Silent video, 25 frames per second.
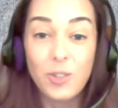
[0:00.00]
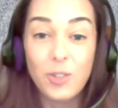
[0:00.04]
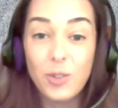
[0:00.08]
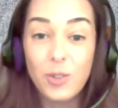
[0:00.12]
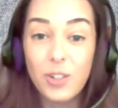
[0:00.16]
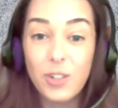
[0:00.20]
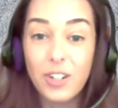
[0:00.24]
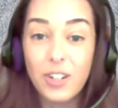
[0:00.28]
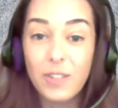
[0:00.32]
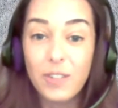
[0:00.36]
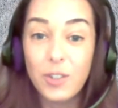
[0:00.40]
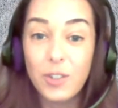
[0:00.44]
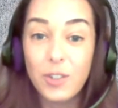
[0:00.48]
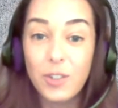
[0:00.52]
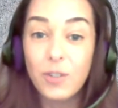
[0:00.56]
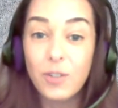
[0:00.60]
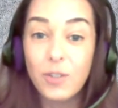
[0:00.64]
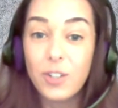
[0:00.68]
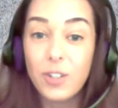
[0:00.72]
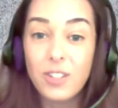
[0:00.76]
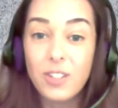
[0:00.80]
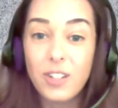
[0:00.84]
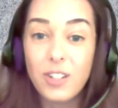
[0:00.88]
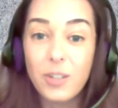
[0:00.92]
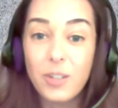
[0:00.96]
the university
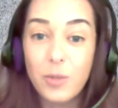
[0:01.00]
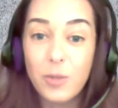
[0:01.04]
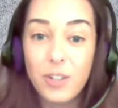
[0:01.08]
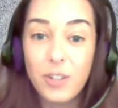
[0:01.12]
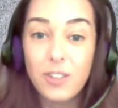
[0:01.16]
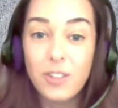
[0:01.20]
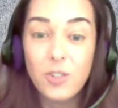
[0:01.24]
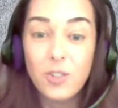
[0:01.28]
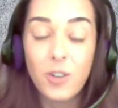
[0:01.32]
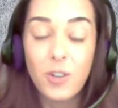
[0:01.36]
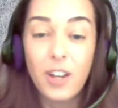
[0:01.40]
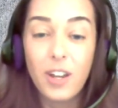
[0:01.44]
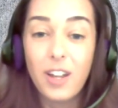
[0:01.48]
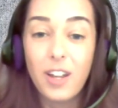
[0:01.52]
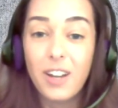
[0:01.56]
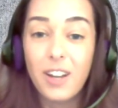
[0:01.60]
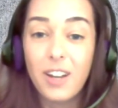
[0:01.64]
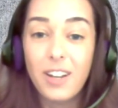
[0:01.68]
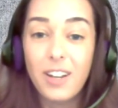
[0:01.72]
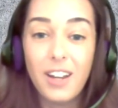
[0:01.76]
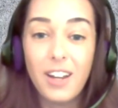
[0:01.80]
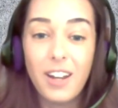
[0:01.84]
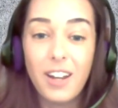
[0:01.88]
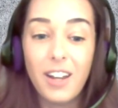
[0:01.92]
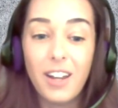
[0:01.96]
with Tran,
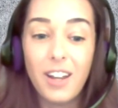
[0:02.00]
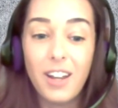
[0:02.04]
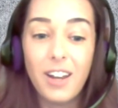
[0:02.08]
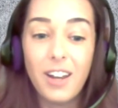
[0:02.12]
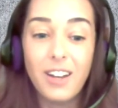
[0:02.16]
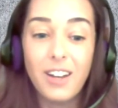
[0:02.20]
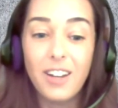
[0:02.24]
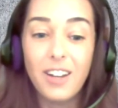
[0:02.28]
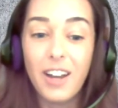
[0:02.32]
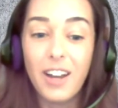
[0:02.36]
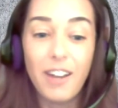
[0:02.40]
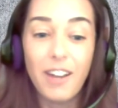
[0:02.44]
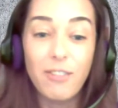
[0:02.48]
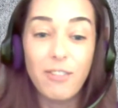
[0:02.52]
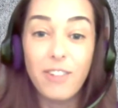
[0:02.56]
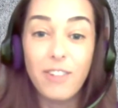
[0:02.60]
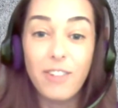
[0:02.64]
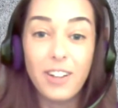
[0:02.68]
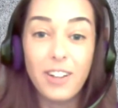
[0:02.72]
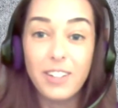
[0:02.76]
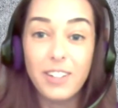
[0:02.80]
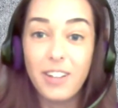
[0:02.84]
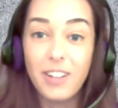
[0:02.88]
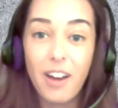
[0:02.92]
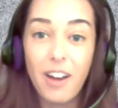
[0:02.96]
and I fell in
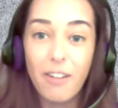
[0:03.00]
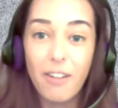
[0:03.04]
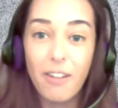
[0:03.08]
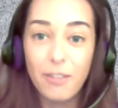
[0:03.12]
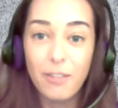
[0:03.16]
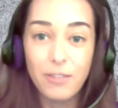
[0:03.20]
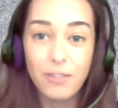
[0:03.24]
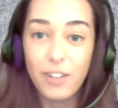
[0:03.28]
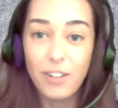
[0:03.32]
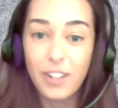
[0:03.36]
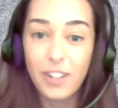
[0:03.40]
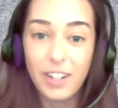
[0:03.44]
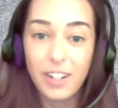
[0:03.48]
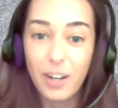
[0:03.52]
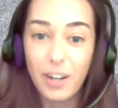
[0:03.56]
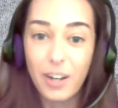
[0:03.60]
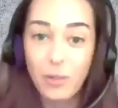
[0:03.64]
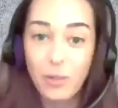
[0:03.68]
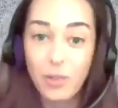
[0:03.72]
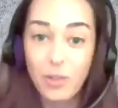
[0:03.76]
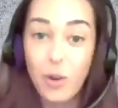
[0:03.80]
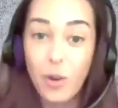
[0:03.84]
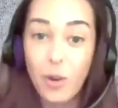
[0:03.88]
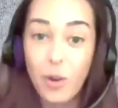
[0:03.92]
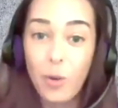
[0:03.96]
love. It felt like I was
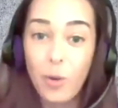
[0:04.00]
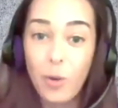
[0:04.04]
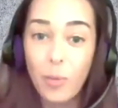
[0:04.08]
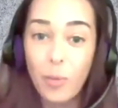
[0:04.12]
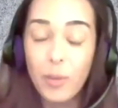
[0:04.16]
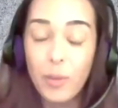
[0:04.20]
home.